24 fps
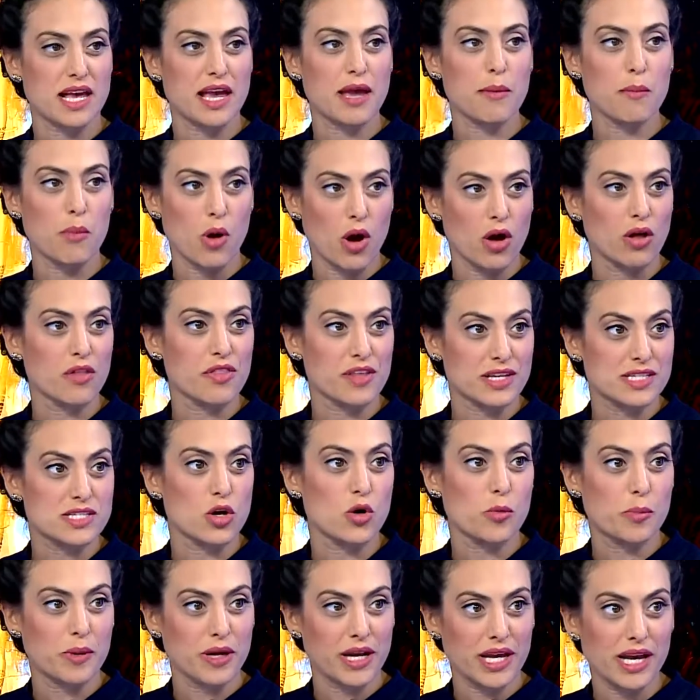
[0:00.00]
a mall that's
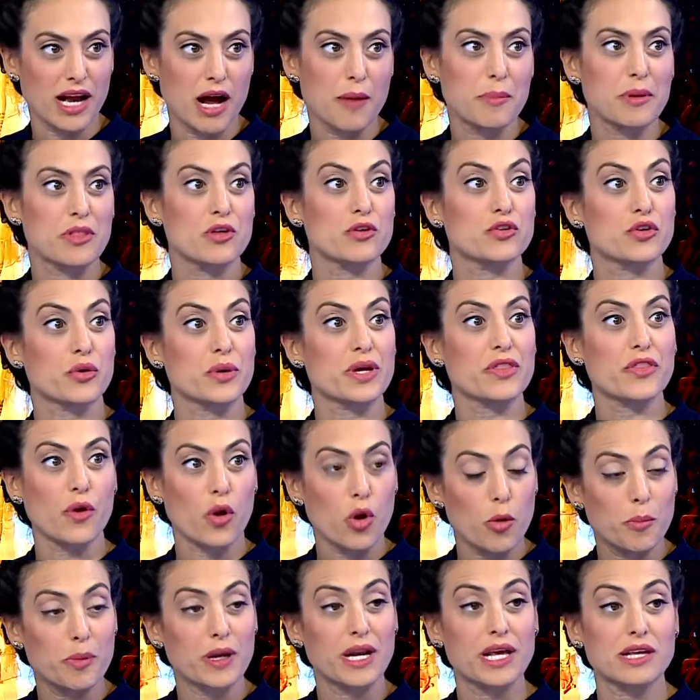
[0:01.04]
opening up, and they're doing their
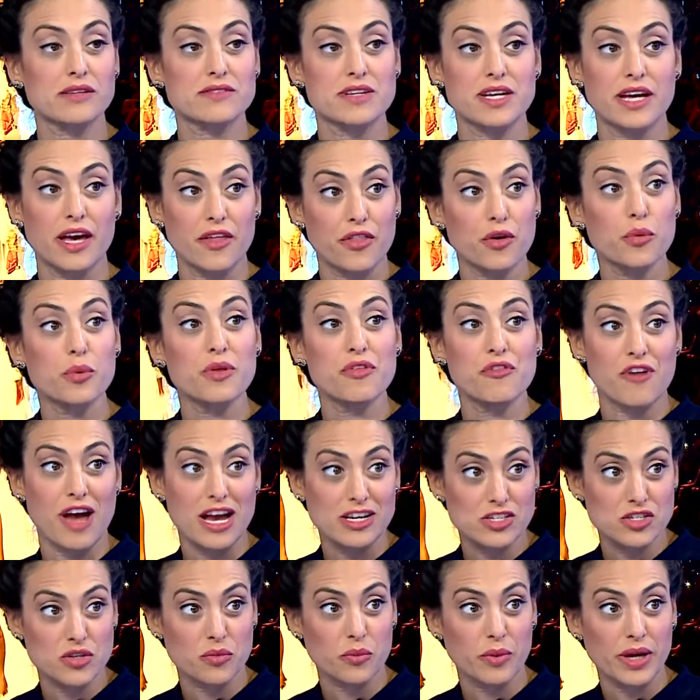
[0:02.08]
opening together with
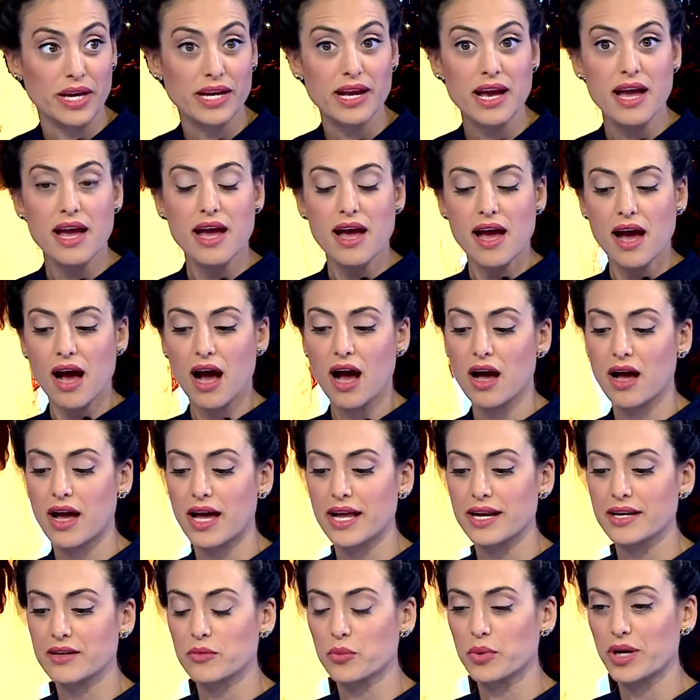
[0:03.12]
Fashion Week.
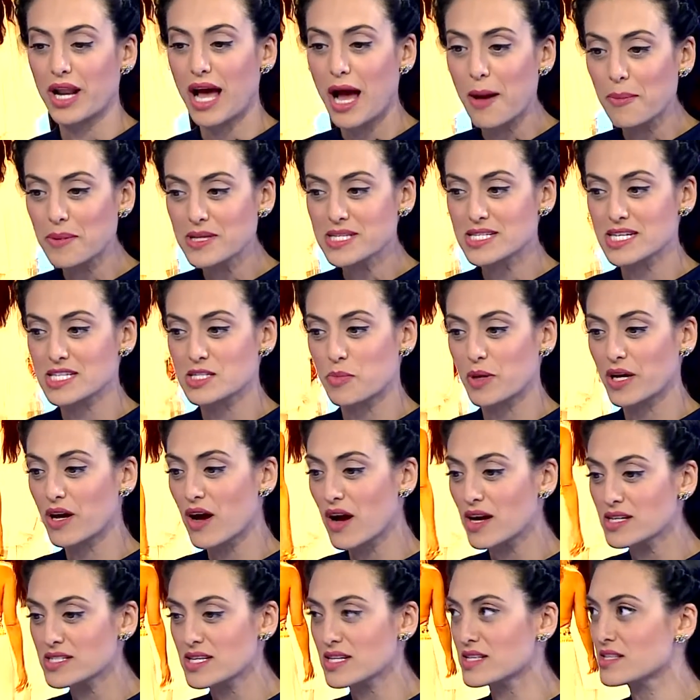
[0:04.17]
And what happens is
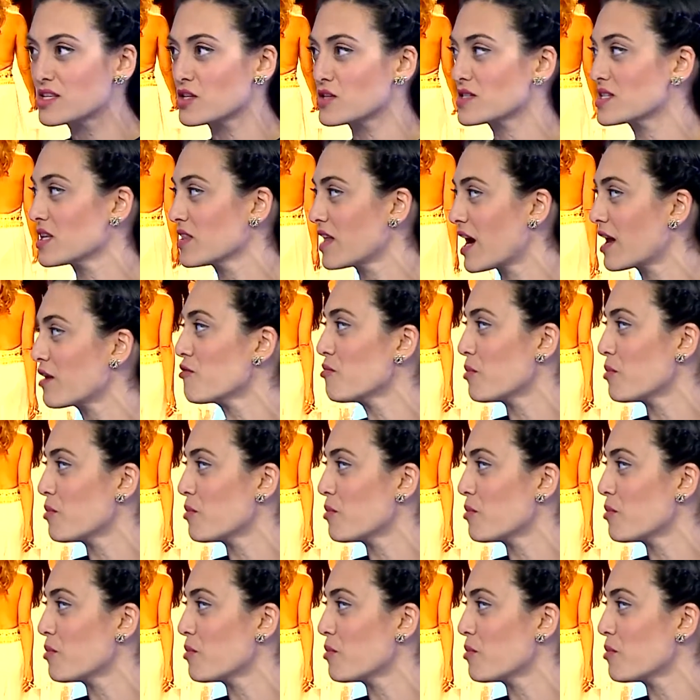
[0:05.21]
because there's a lot of